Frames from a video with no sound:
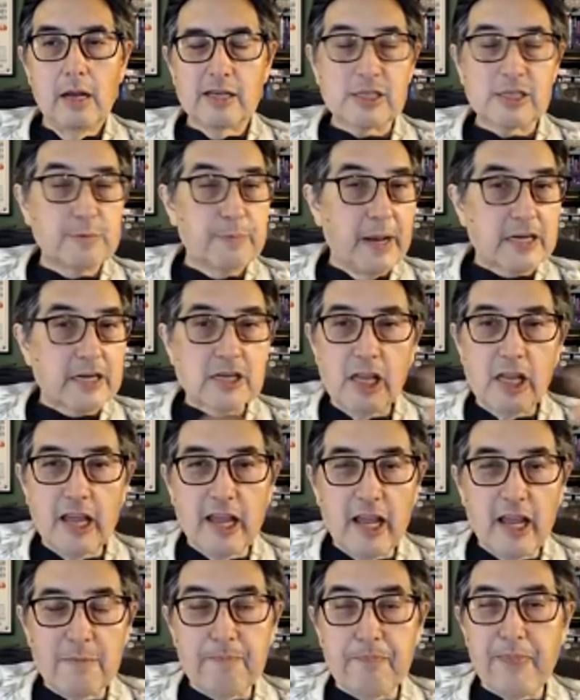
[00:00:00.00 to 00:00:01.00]

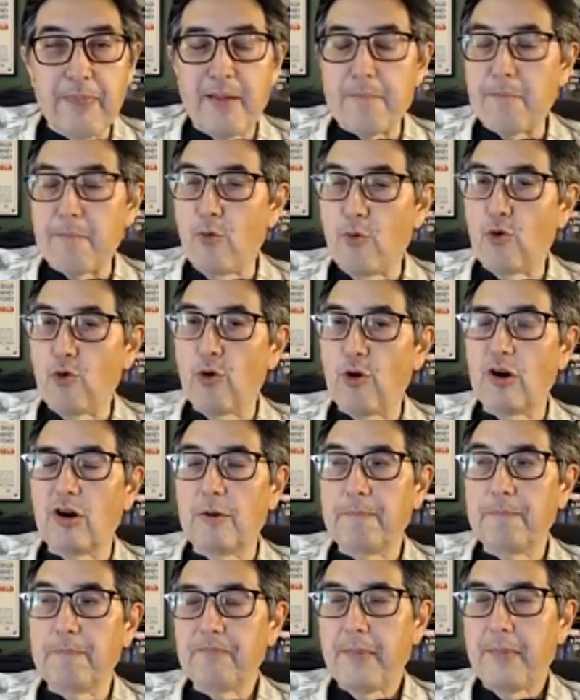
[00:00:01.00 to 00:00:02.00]
especially in
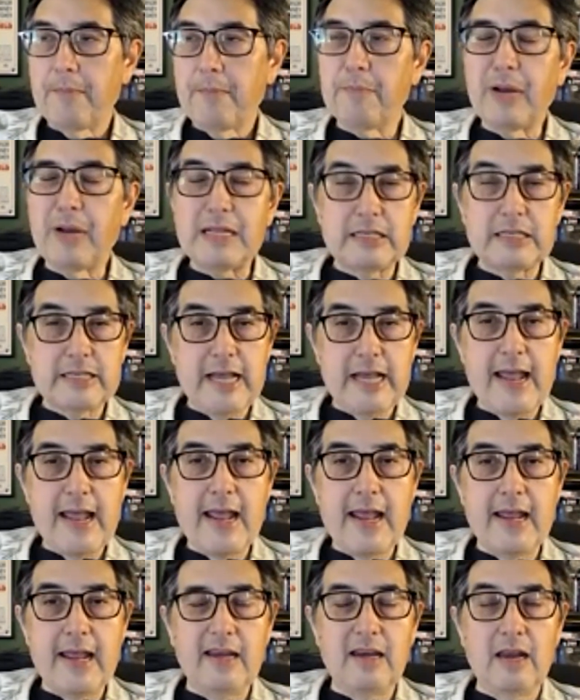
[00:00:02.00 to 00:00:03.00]
more
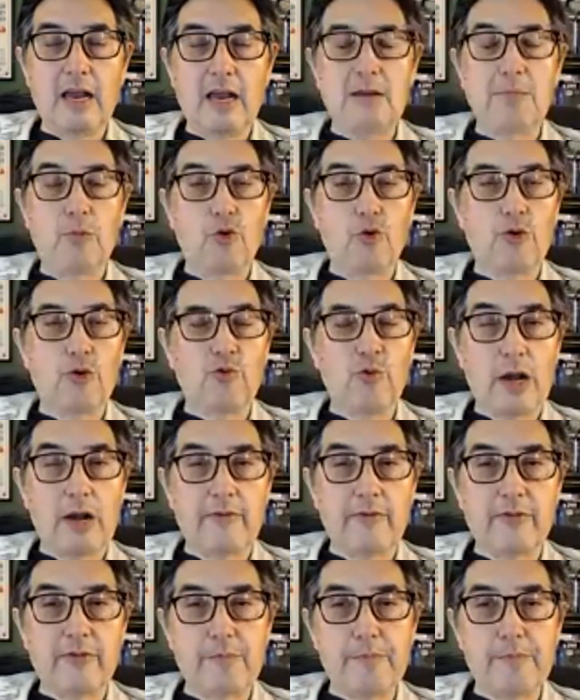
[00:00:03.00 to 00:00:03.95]
mundane and more run of the